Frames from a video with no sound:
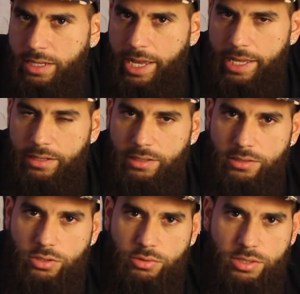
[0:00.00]
And
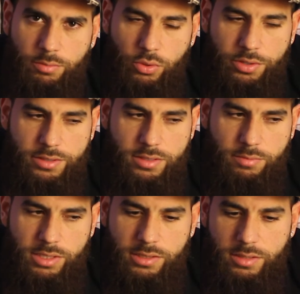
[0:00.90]
it's always important to
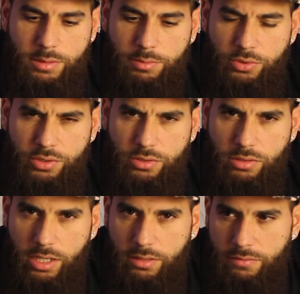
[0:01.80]
meet these people in your
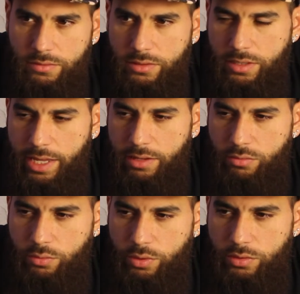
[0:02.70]
life that
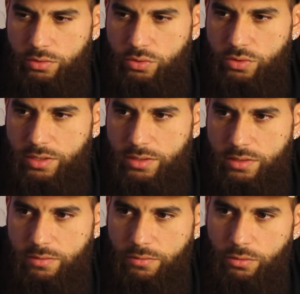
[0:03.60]
will do
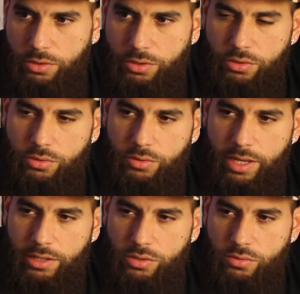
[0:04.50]
this for you,
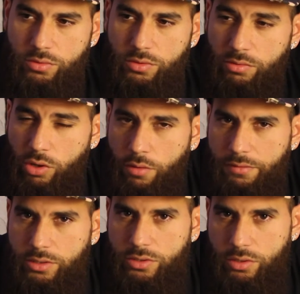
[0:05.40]
and you will
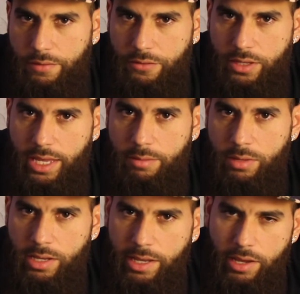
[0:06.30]
hopefully do it for them
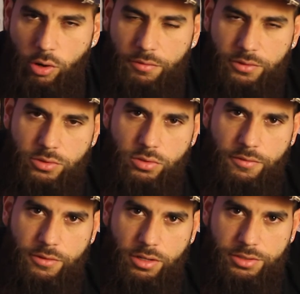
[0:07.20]
and hopefully do it
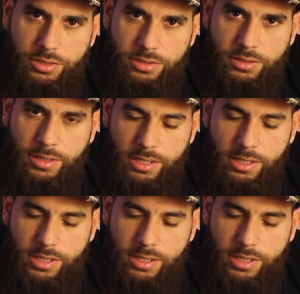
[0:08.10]
for others.